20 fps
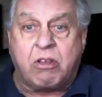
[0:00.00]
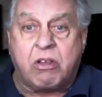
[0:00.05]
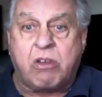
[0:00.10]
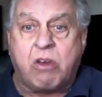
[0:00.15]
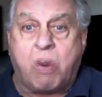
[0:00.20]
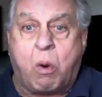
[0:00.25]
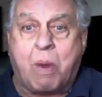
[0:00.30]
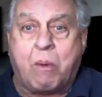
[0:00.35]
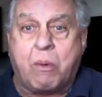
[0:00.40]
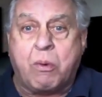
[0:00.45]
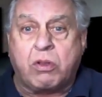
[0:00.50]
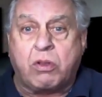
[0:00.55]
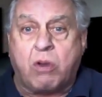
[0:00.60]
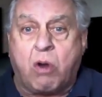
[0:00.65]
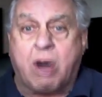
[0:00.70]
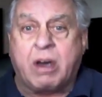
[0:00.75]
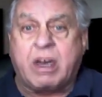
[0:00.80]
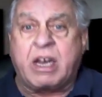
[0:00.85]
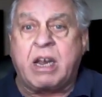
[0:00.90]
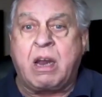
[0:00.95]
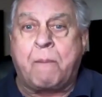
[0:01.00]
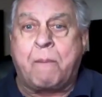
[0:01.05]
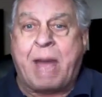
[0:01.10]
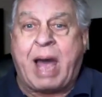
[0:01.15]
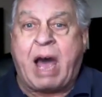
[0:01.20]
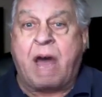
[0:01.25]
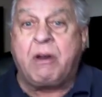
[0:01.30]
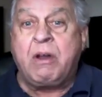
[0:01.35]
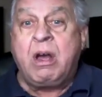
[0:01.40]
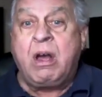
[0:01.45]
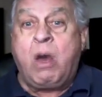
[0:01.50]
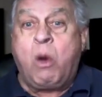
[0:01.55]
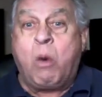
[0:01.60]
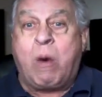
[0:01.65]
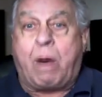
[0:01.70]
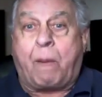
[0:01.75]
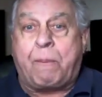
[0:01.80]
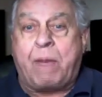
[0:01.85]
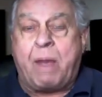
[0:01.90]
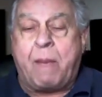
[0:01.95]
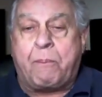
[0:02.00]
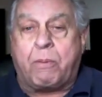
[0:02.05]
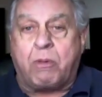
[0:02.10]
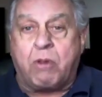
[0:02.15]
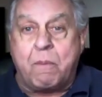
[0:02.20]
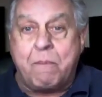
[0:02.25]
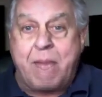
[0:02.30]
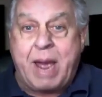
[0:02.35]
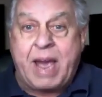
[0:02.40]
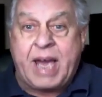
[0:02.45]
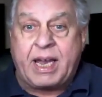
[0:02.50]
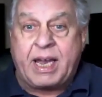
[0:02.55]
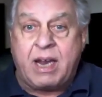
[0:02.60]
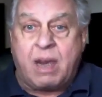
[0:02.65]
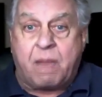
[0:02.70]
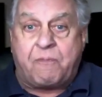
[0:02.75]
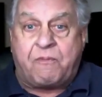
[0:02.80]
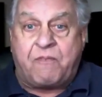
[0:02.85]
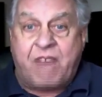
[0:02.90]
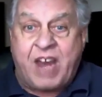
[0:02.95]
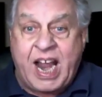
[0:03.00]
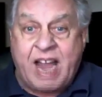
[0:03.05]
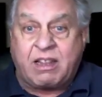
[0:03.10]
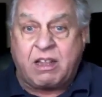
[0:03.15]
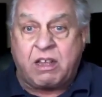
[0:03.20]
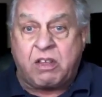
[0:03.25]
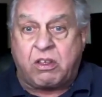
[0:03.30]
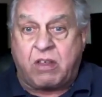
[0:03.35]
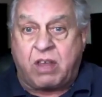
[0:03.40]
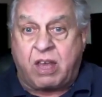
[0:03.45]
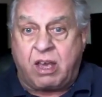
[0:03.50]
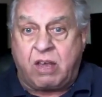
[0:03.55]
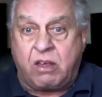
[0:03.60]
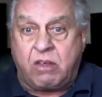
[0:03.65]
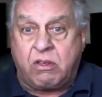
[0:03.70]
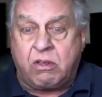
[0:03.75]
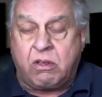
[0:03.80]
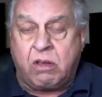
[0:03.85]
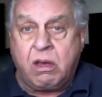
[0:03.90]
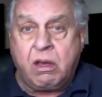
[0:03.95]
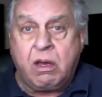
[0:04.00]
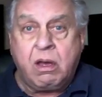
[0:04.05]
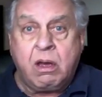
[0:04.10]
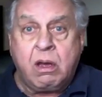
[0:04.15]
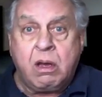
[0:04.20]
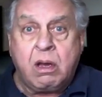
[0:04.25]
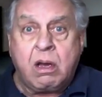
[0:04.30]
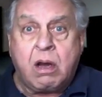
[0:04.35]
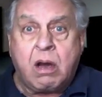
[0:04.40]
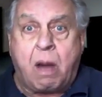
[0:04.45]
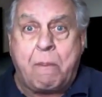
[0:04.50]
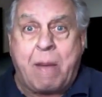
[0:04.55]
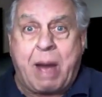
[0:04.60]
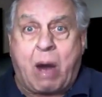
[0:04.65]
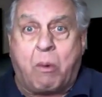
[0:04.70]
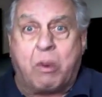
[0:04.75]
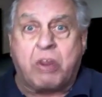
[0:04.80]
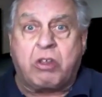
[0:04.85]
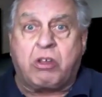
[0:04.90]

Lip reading: And so what we're talking about, while people are making up fantasies about what's